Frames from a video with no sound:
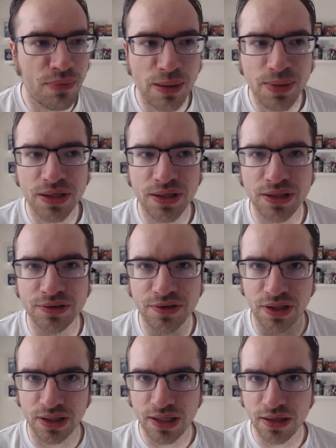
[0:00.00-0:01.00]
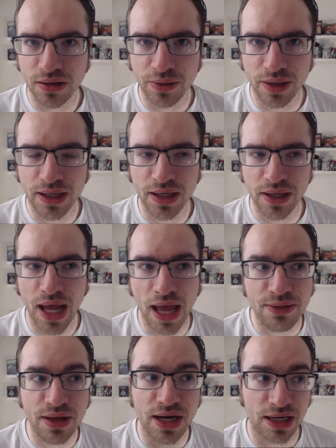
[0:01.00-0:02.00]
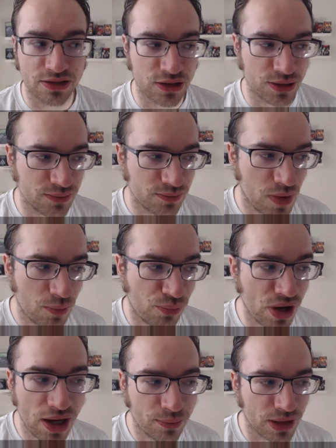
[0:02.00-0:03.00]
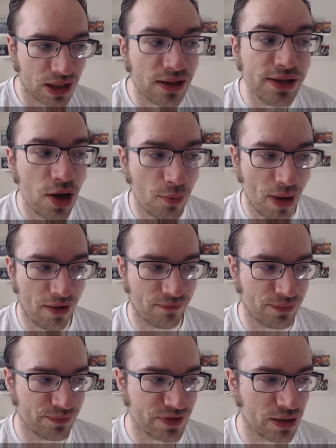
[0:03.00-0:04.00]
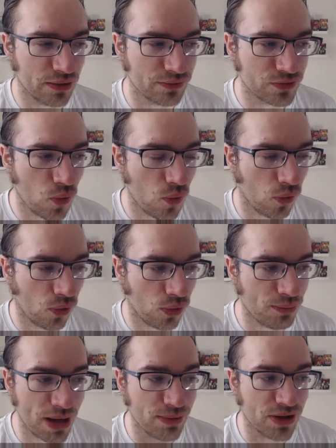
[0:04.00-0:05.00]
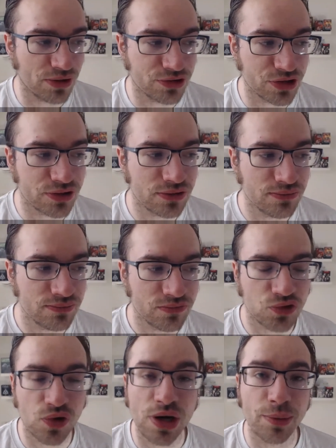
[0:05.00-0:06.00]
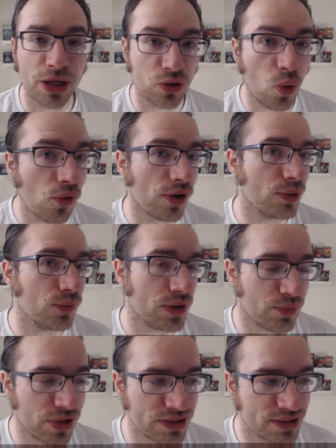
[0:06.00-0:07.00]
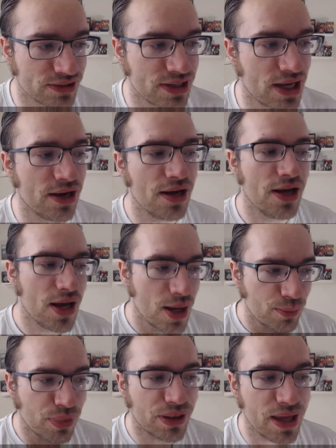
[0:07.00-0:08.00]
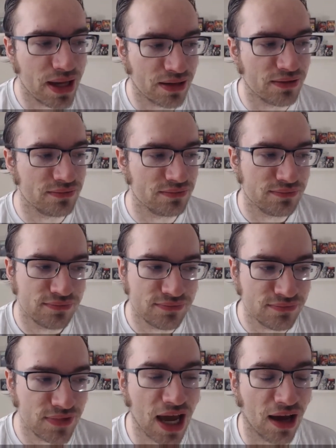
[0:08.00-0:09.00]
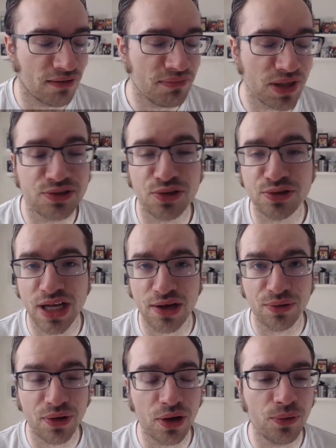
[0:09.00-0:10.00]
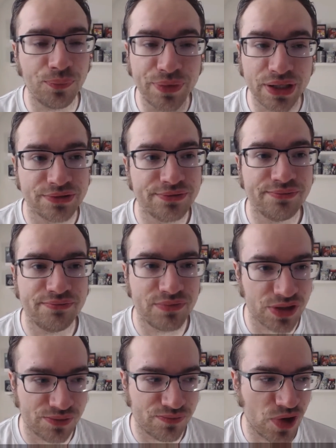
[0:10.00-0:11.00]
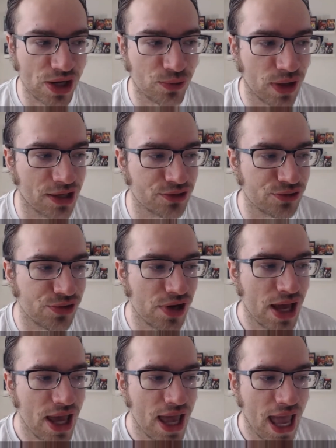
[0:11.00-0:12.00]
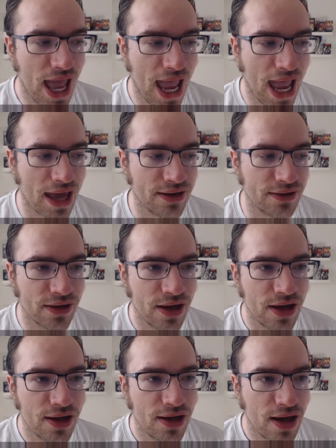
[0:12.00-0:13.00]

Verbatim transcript: maybe he's going to kill the kid and then actually bring him clean up after themselves, or maybe they're just straight up ignoring what the president said. But then, yeah, it turns out, oh, it's just tranquilizer. And